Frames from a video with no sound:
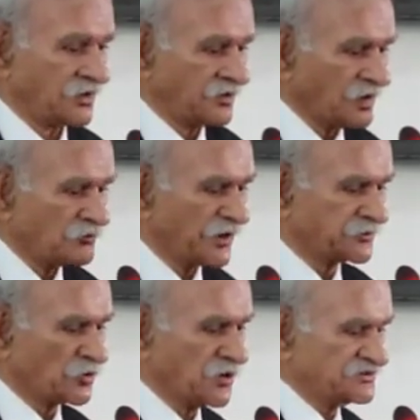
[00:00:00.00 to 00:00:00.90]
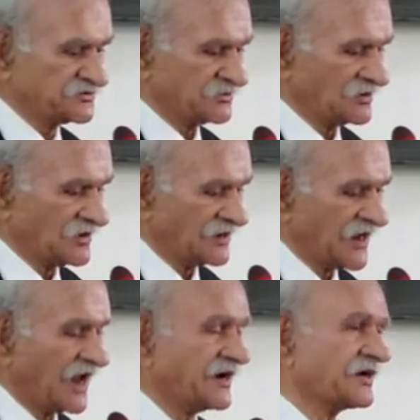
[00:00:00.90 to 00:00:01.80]
Number two is
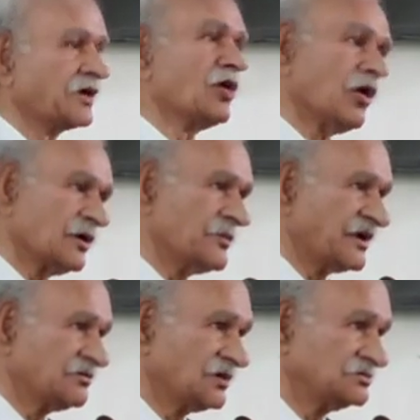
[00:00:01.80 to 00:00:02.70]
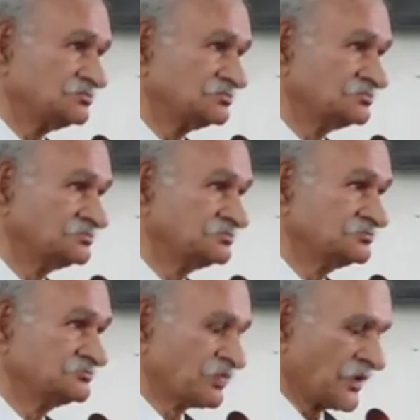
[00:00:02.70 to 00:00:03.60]
Land Record Manual.
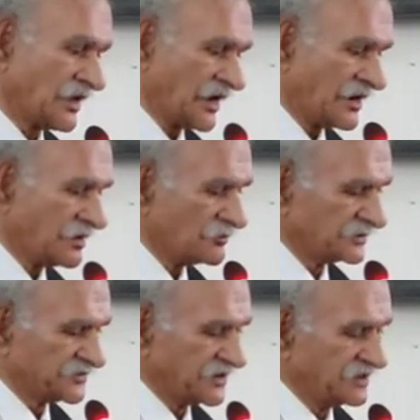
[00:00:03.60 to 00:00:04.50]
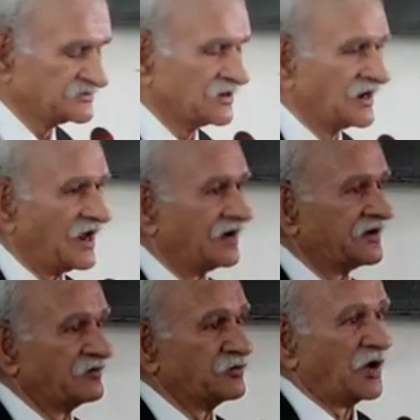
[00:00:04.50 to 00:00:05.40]
And number three is the Land
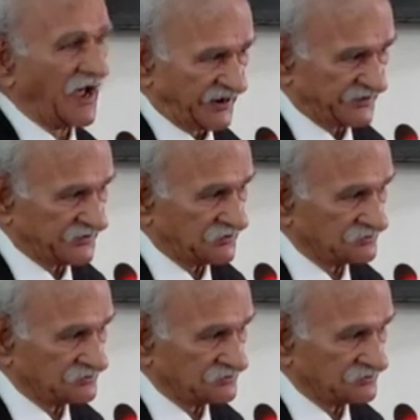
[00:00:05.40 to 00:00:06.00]
Revenue Act.